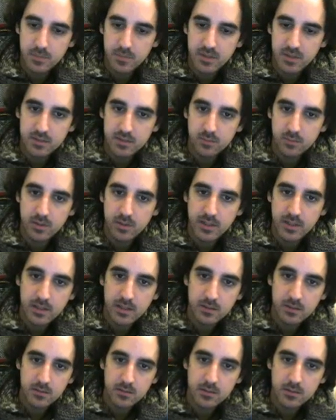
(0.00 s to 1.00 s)
pick the
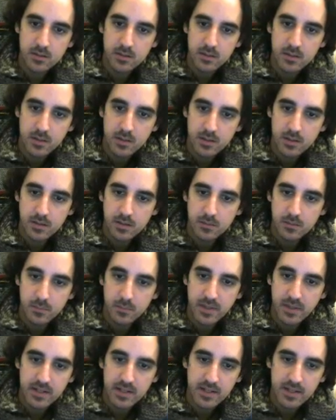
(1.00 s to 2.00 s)
volcano,
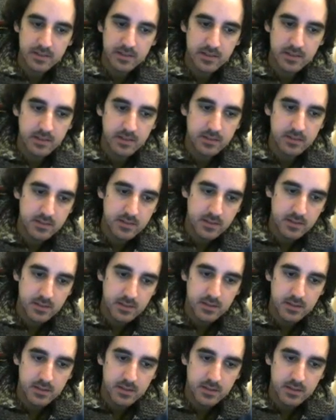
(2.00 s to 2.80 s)
make light links.